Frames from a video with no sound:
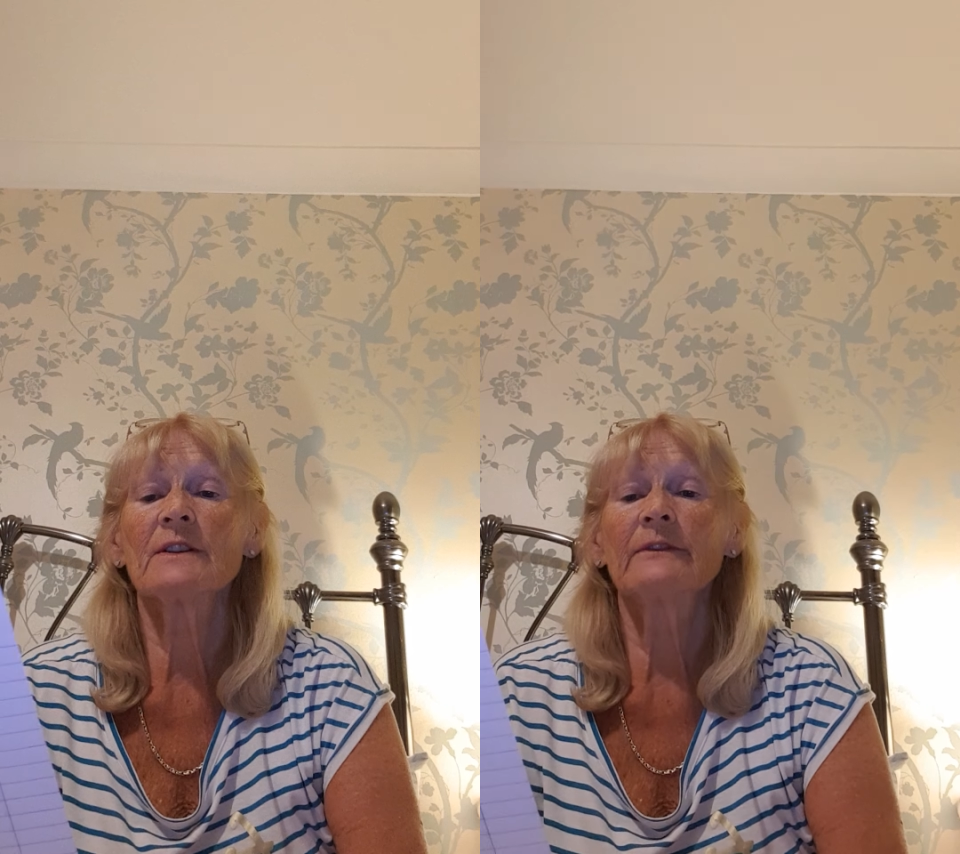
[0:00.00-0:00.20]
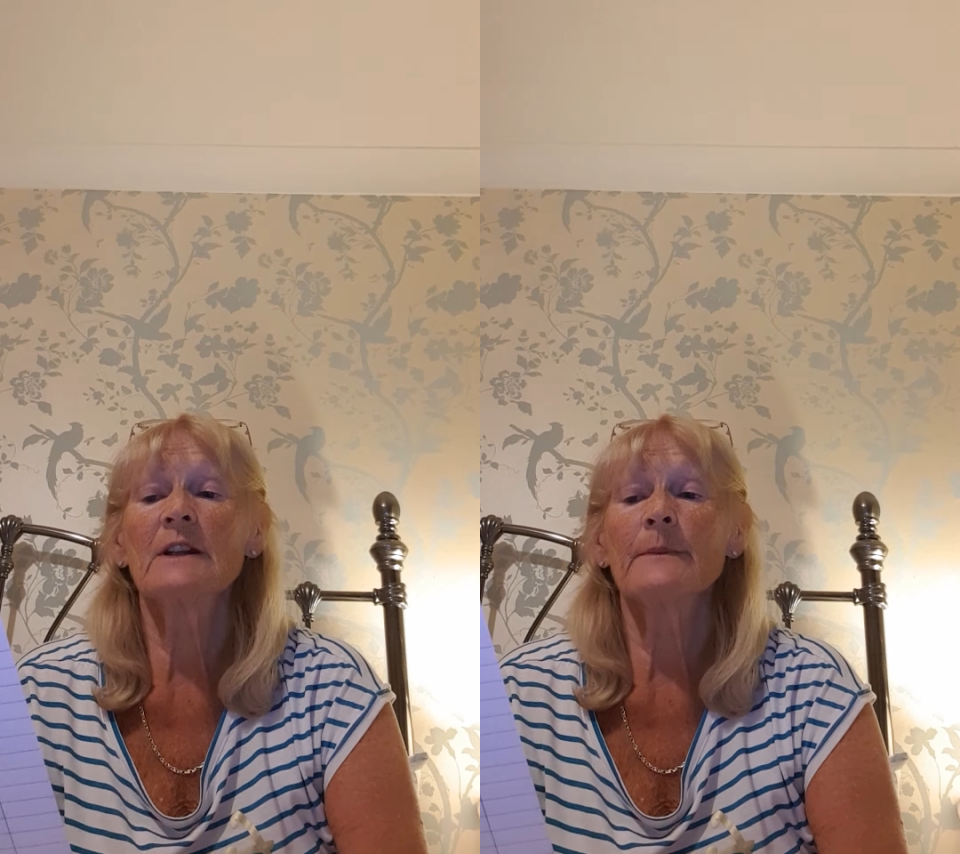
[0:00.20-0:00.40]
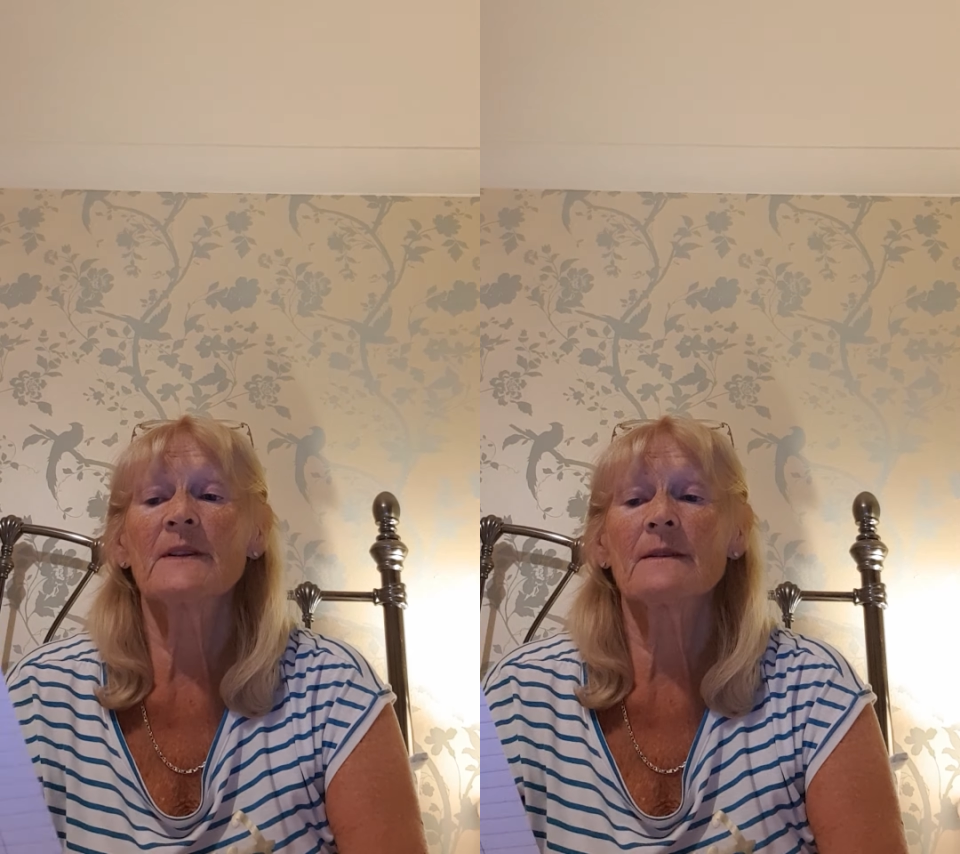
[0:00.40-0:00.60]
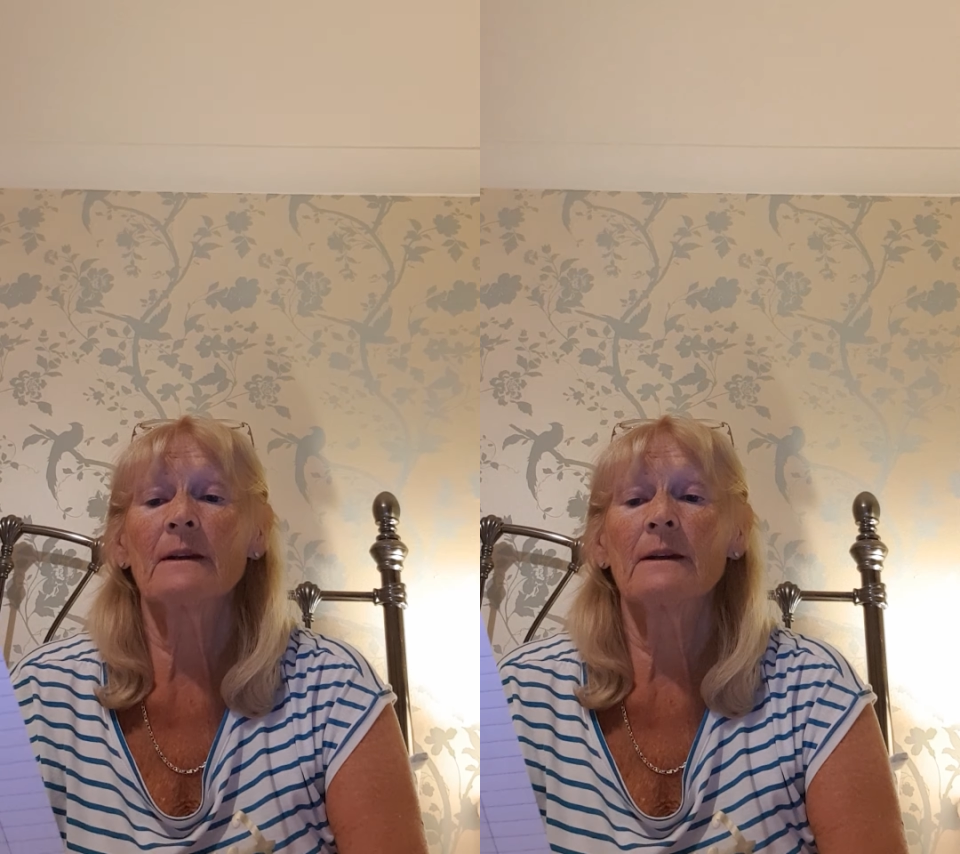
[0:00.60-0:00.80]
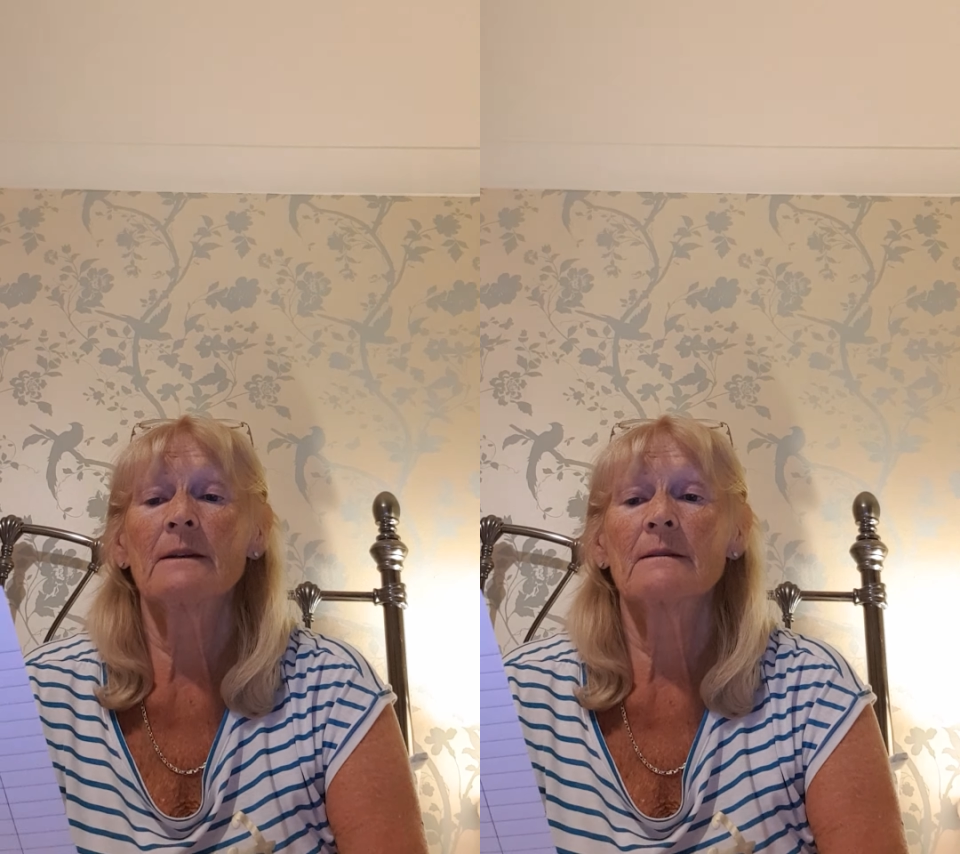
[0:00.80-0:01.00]
of
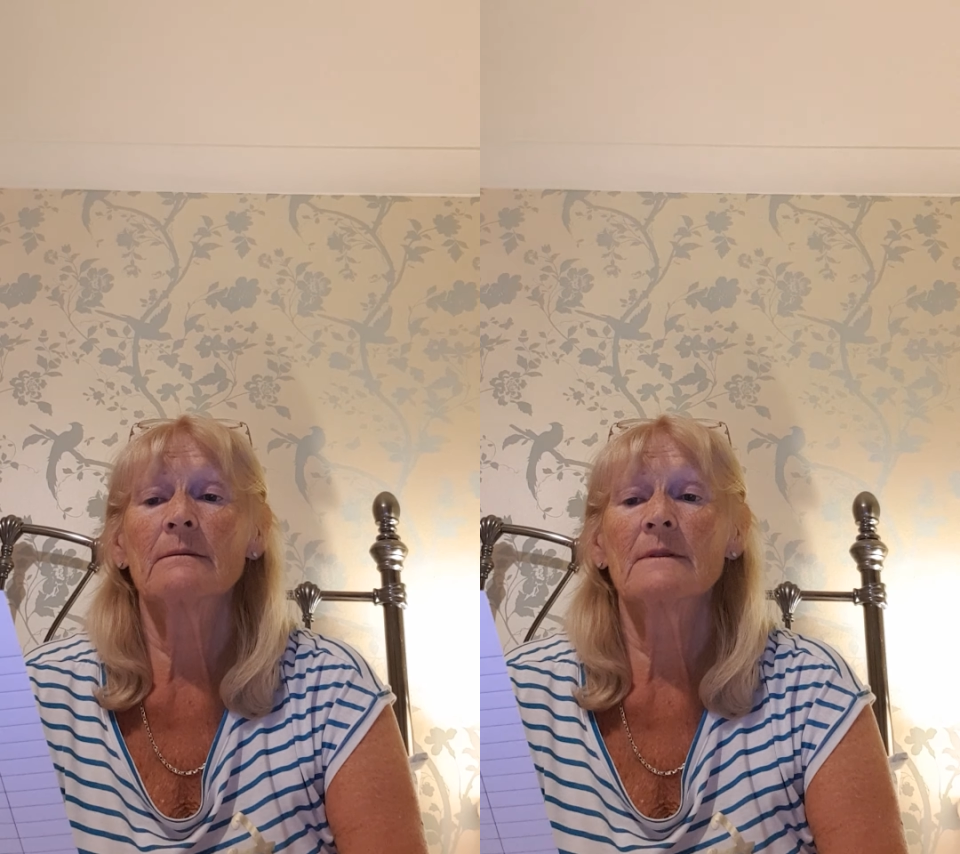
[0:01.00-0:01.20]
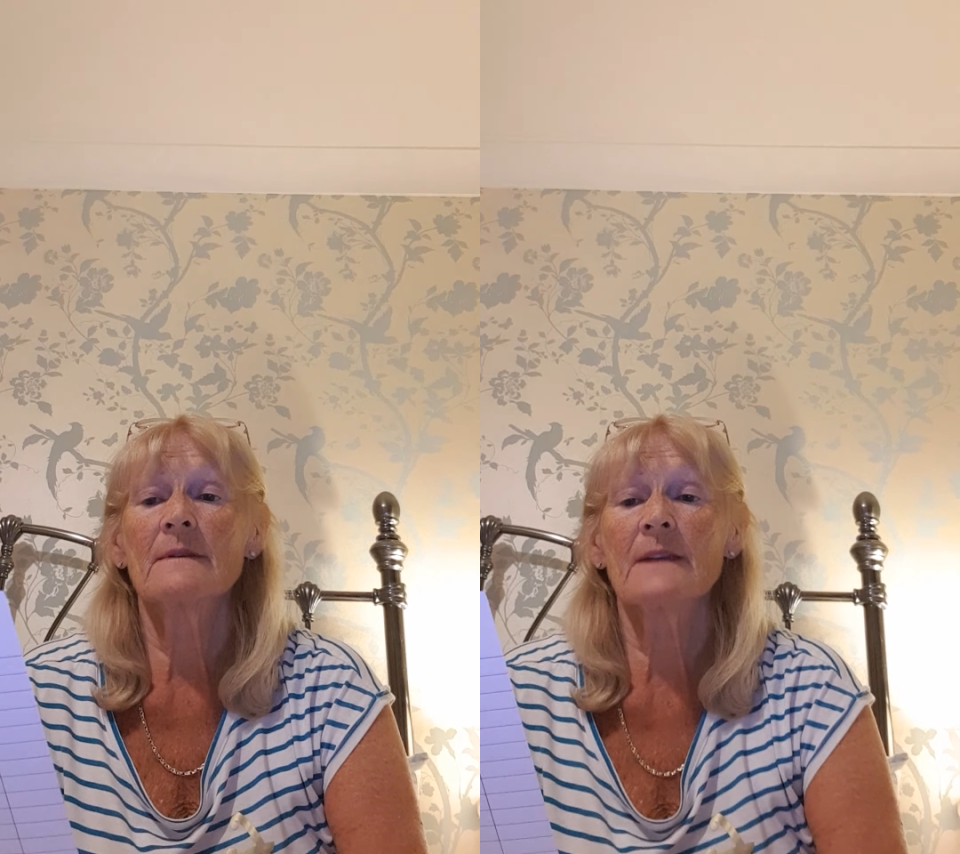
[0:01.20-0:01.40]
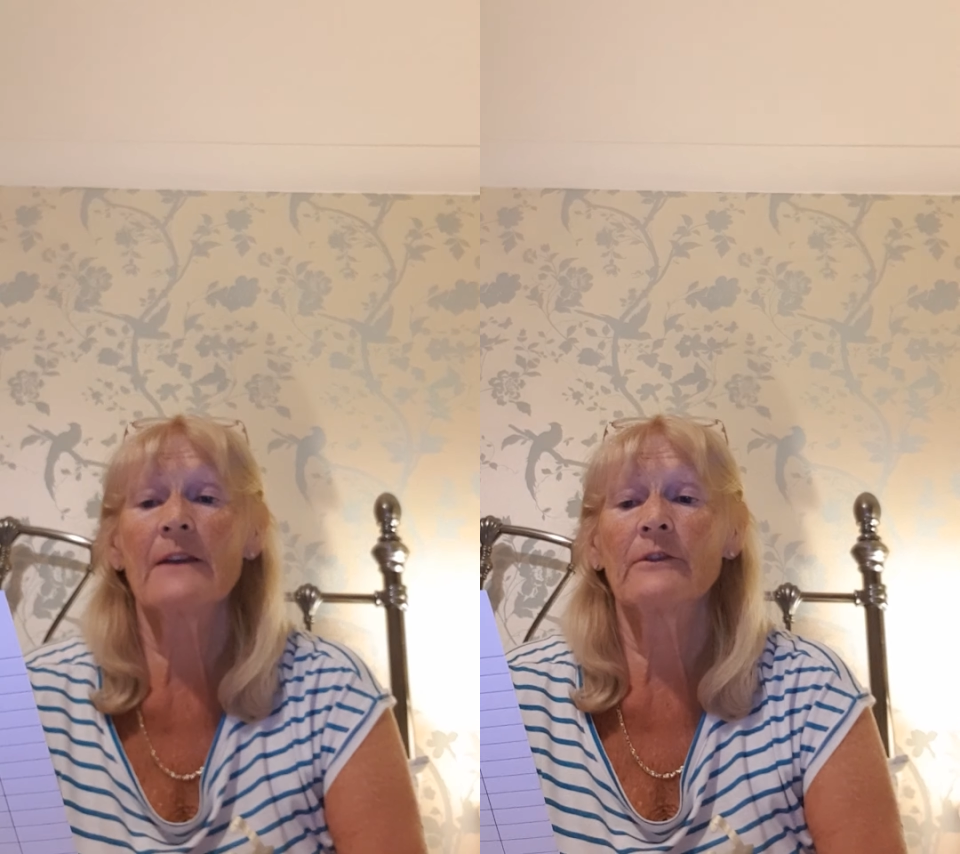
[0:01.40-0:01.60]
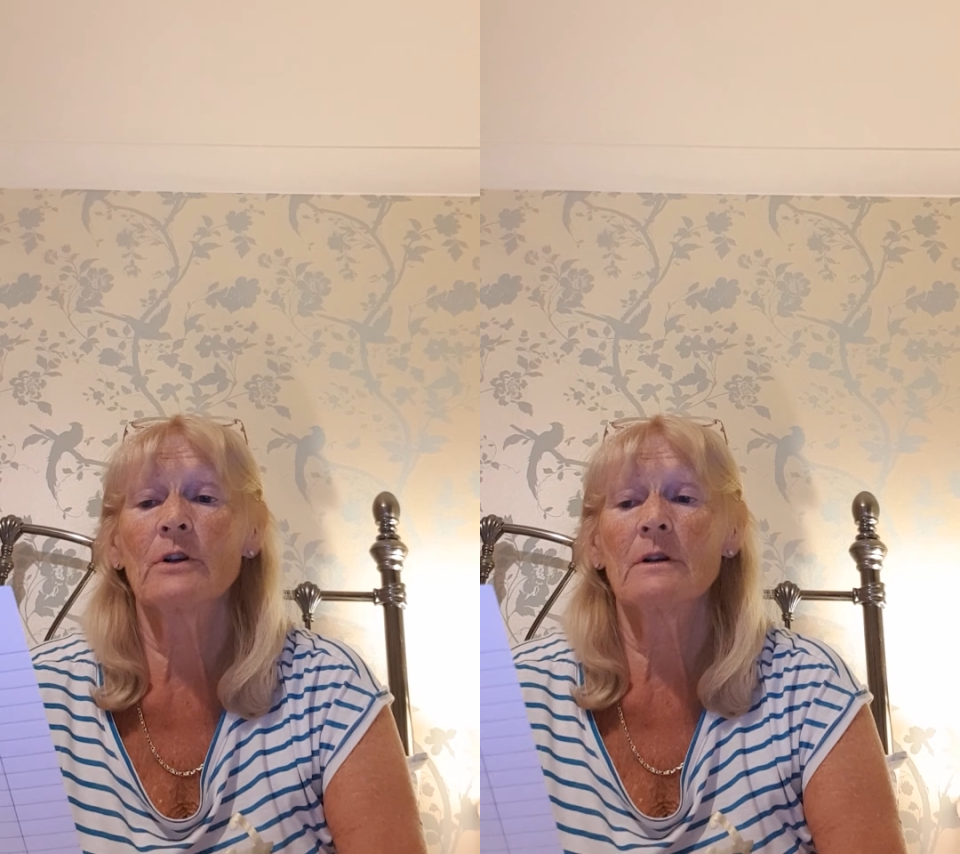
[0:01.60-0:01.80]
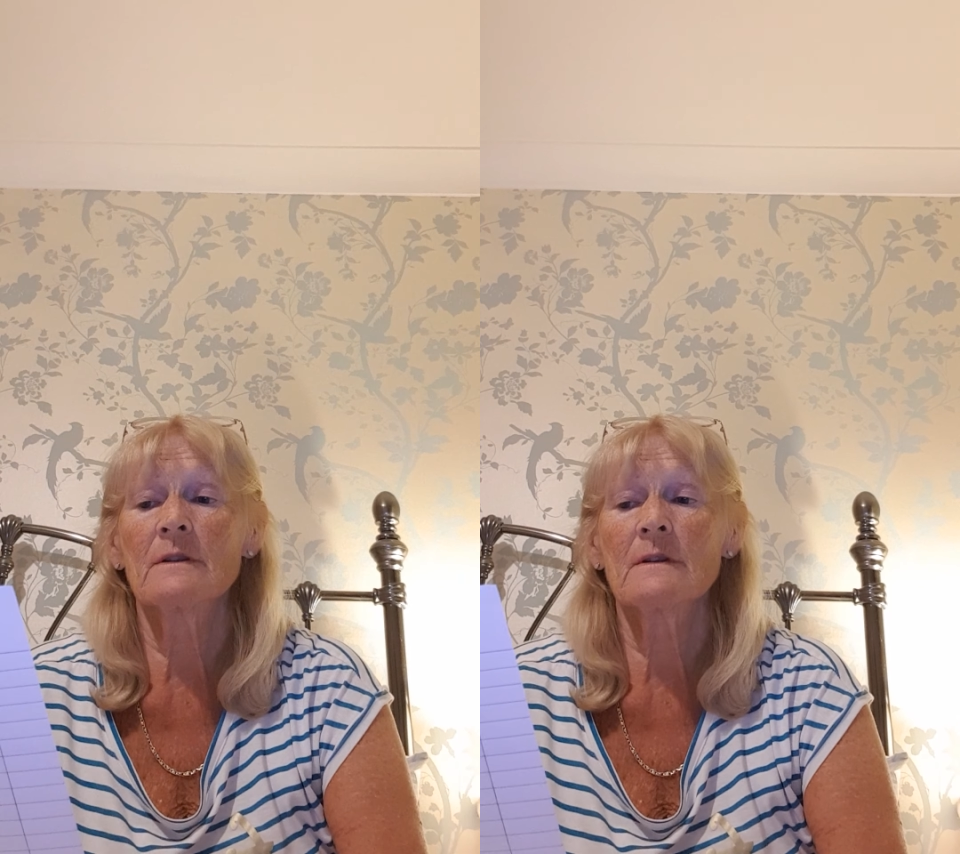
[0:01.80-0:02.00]
liberty,
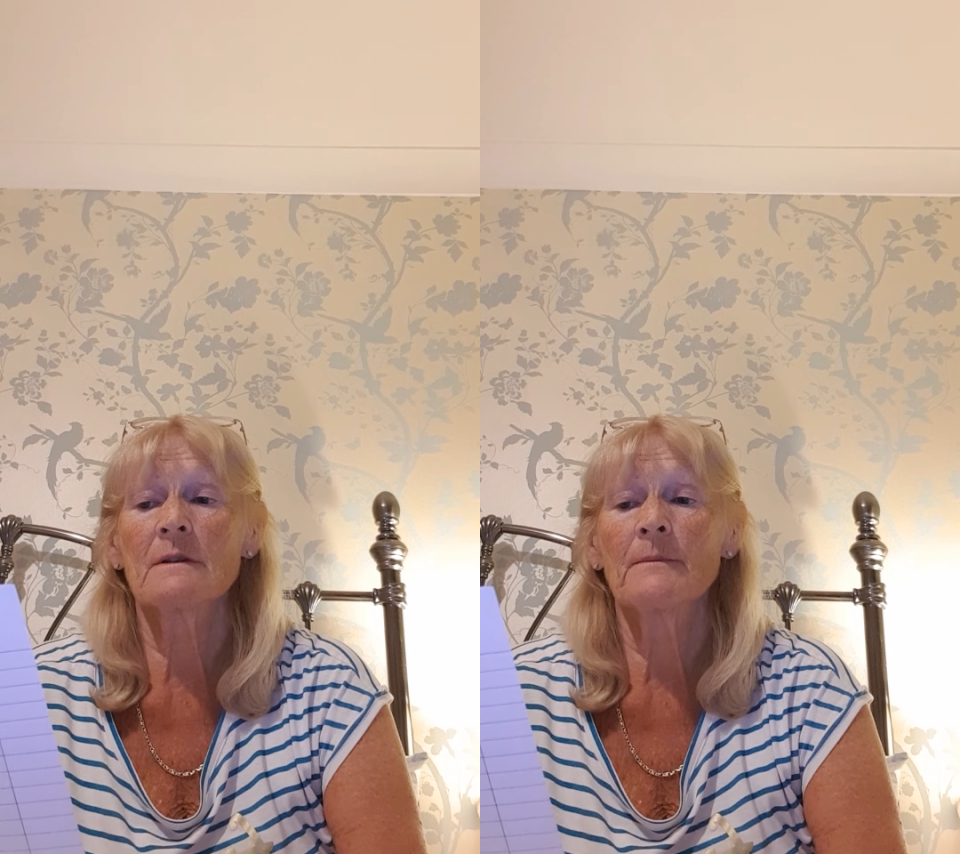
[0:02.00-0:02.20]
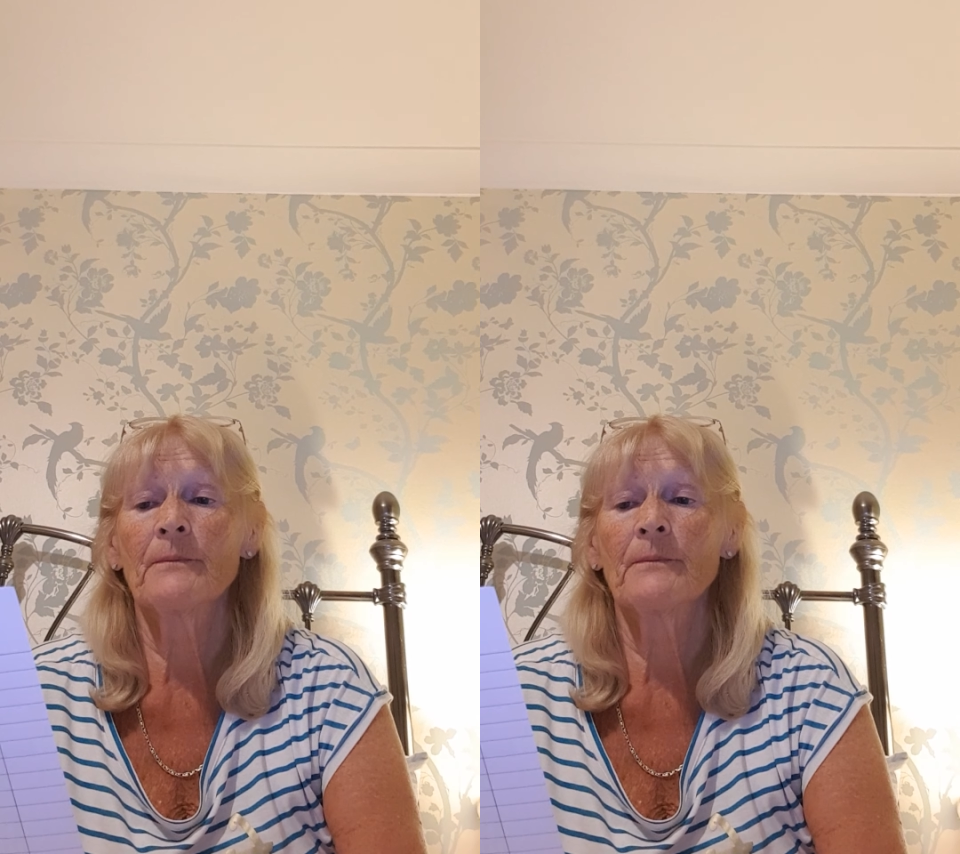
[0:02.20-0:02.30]
safeguards.